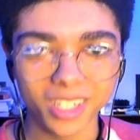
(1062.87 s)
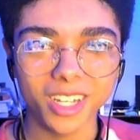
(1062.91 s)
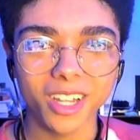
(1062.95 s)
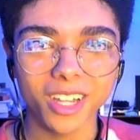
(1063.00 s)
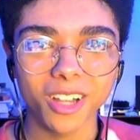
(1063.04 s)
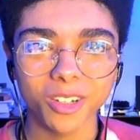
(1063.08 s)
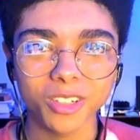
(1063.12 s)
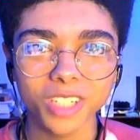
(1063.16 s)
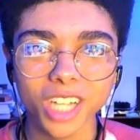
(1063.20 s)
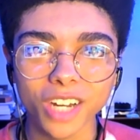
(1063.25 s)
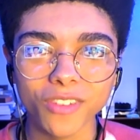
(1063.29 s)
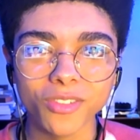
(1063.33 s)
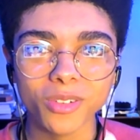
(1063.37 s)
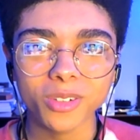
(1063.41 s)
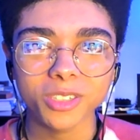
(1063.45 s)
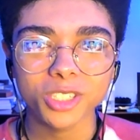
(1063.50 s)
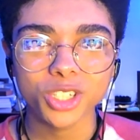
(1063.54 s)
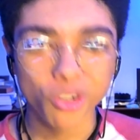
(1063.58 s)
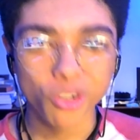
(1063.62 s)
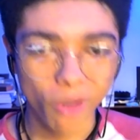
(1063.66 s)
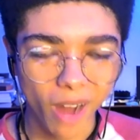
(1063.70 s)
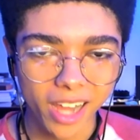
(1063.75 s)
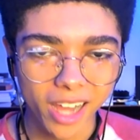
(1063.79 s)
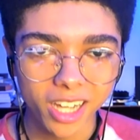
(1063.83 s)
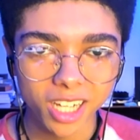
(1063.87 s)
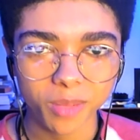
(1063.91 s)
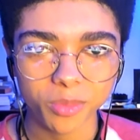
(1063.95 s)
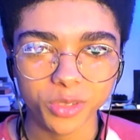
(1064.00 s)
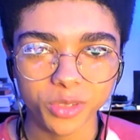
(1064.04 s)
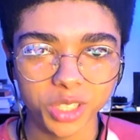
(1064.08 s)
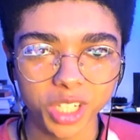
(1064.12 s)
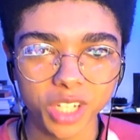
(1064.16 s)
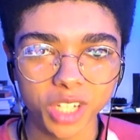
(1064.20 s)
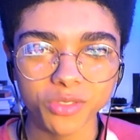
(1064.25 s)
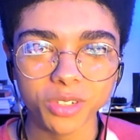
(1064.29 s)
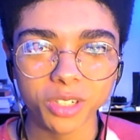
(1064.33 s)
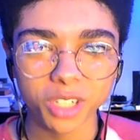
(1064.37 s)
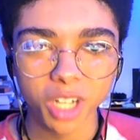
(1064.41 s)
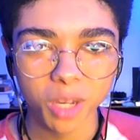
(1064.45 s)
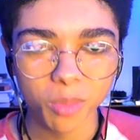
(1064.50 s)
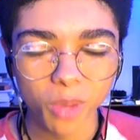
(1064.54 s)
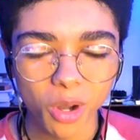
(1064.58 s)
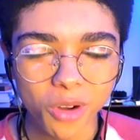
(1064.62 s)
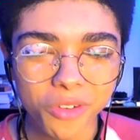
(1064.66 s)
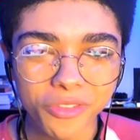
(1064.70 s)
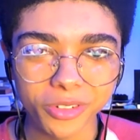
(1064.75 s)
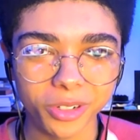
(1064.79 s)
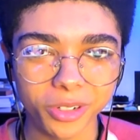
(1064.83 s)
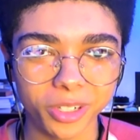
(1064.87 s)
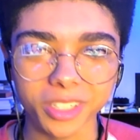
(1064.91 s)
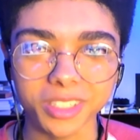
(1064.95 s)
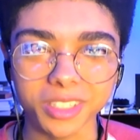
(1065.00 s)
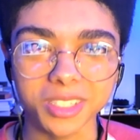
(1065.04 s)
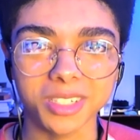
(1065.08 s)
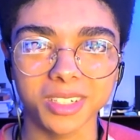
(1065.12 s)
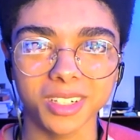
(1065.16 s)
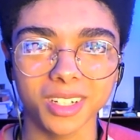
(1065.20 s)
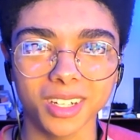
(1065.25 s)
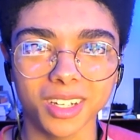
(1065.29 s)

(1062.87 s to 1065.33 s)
You never triumph. You'll never come over it.